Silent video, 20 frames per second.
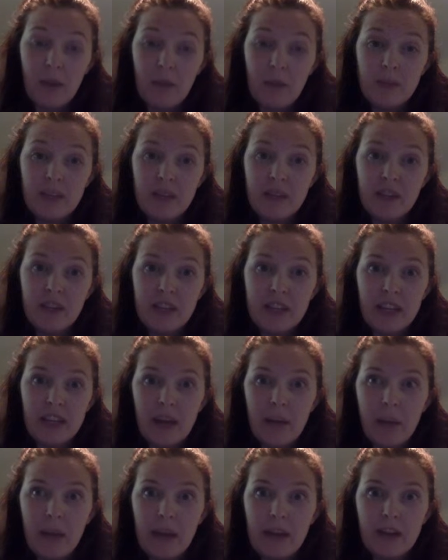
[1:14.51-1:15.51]
definitely
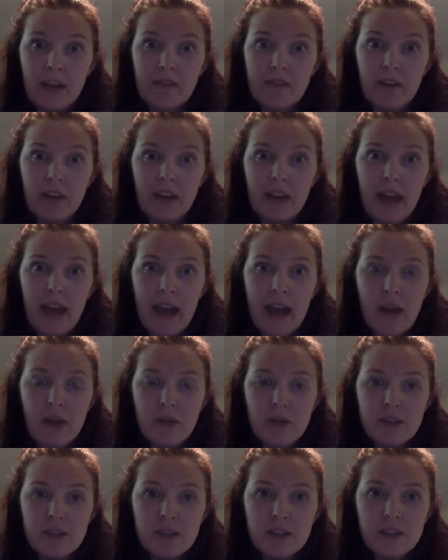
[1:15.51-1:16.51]
Abandoned
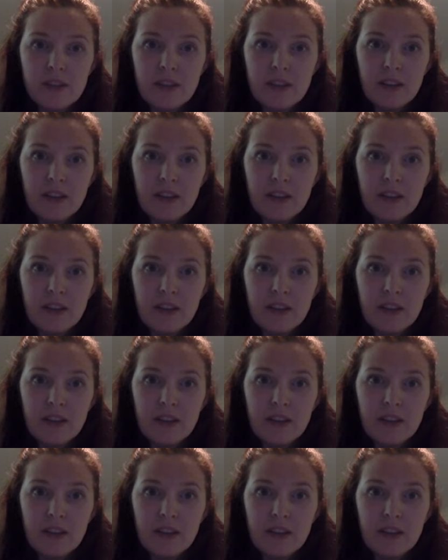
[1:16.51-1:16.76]
Funhouse,